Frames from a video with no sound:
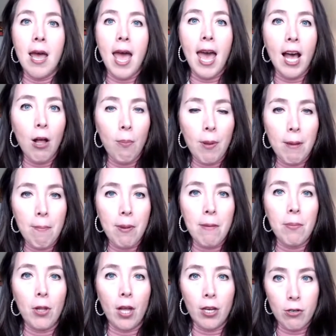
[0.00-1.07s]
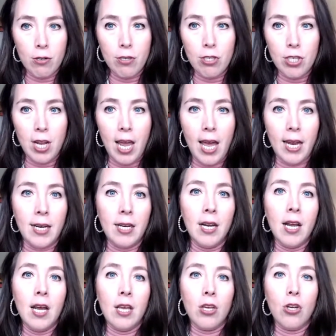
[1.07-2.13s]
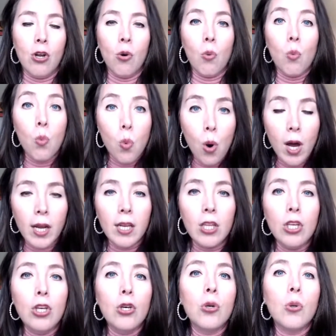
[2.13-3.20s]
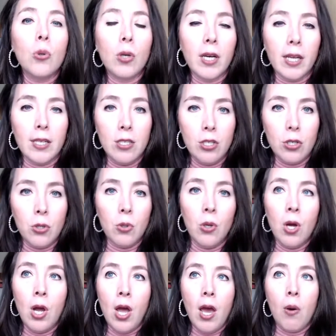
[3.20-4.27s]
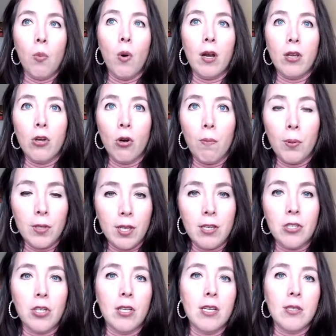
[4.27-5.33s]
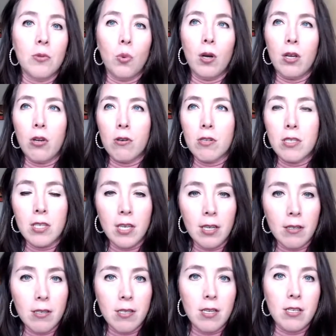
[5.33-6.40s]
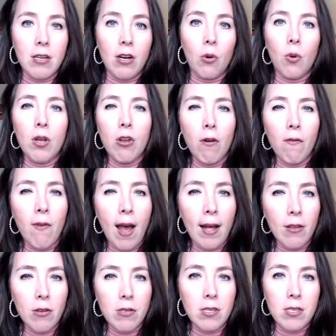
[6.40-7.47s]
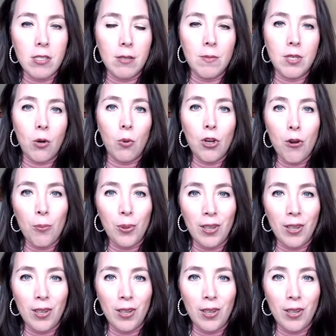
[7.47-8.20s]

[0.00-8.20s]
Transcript: helping people understand, what you can do, what your potential is, what your skill sets are, what your value systems are, what your